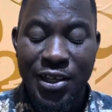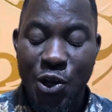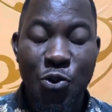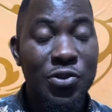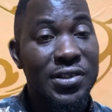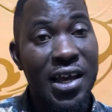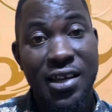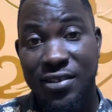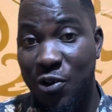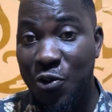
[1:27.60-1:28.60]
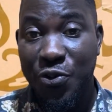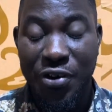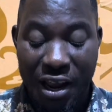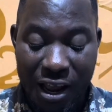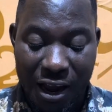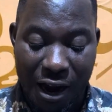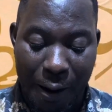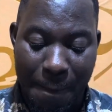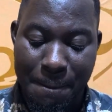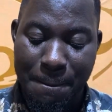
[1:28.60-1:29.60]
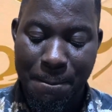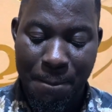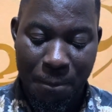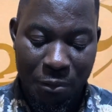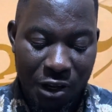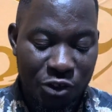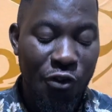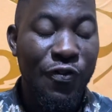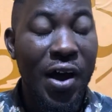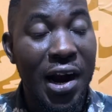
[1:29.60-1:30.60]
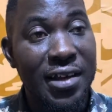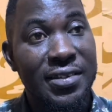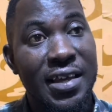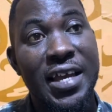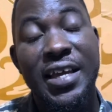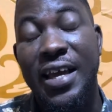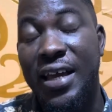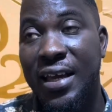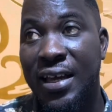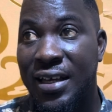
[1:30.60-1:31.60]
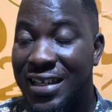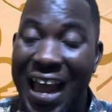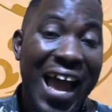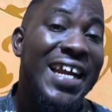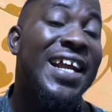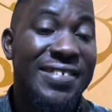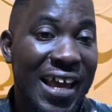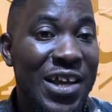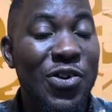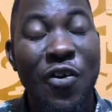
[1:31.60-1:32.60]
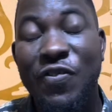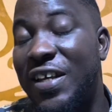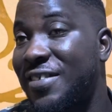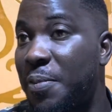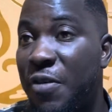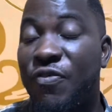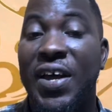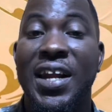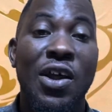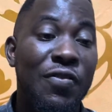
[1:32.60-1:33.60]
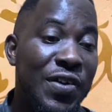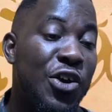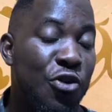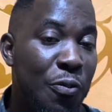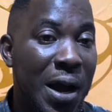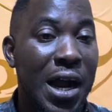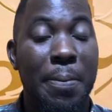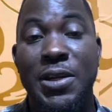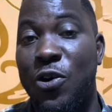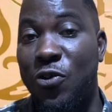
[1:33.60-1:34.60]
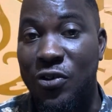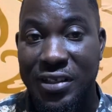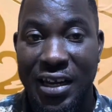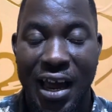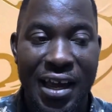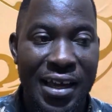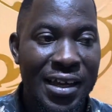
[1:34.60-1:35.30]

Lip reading: You will say so share so far as the other side of the semi-final of the Europa Cup they concern.